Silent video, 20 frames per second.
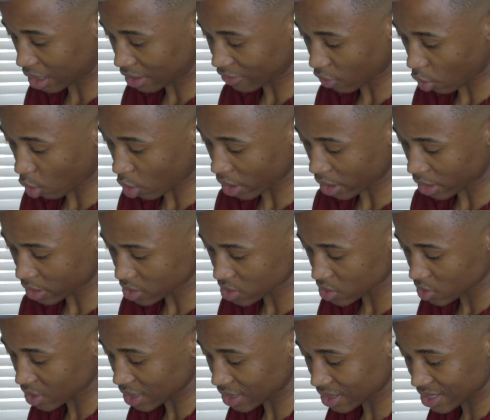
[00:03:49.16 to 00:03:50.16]
olive oil
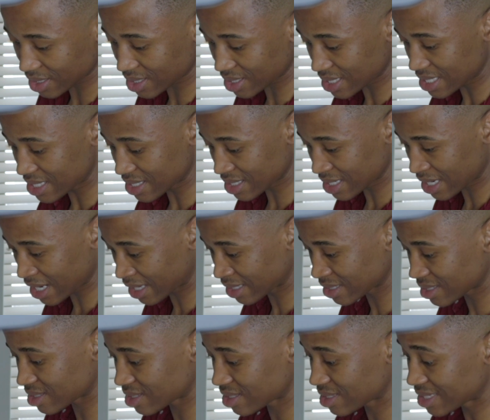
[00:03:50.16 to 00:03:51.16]
so that the
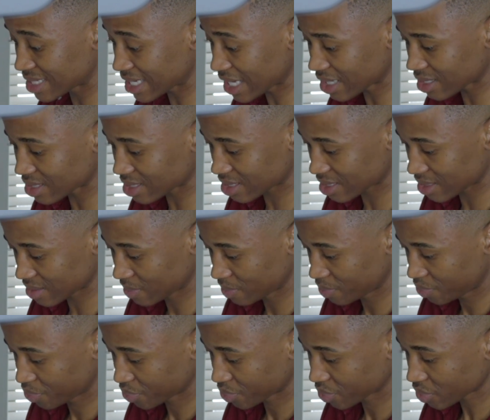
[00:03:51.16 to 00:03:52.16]
seasoning sticks.
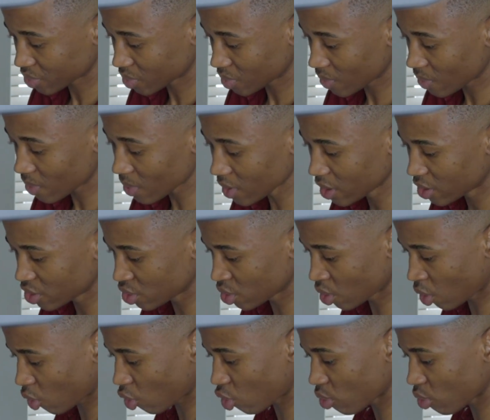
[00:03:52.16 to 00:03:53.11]
You know,